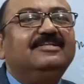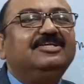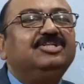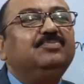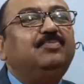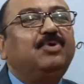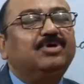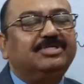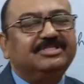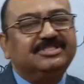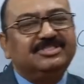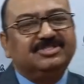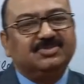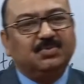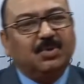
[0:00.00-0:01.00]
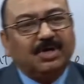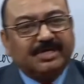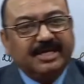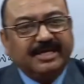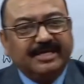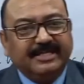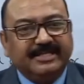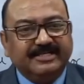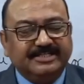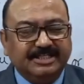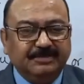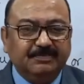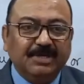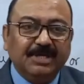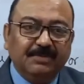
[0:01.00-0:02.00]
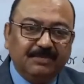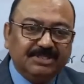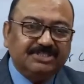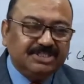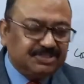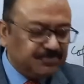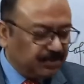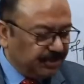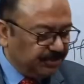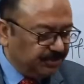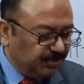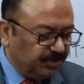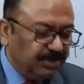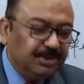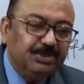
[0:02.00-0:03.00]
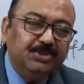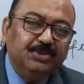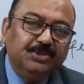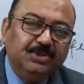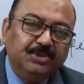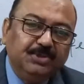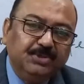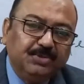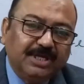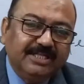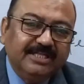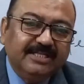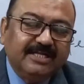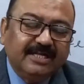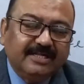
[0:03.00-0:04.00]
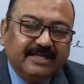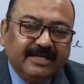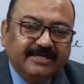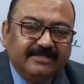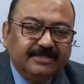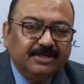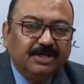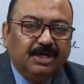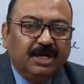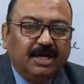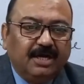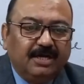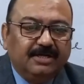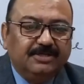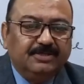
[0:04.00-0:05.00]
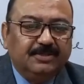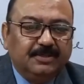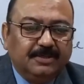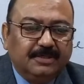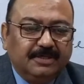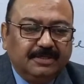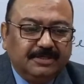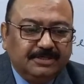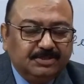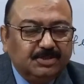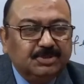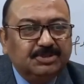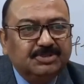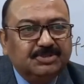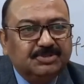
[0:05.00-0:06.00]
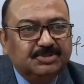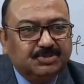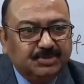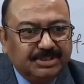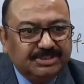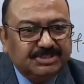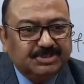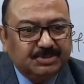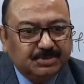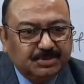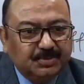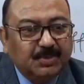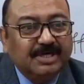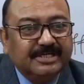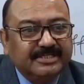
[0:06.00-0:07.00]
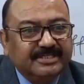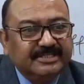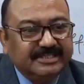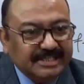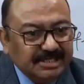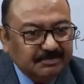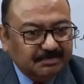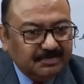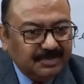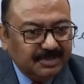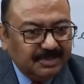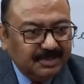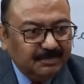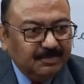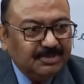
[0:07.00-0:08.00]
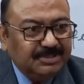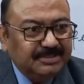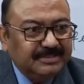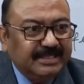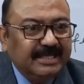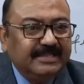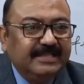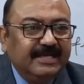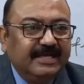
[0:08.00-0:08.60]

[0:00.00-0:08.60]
the importance working in a team, because this way you can inculcate in your students to work in a team. They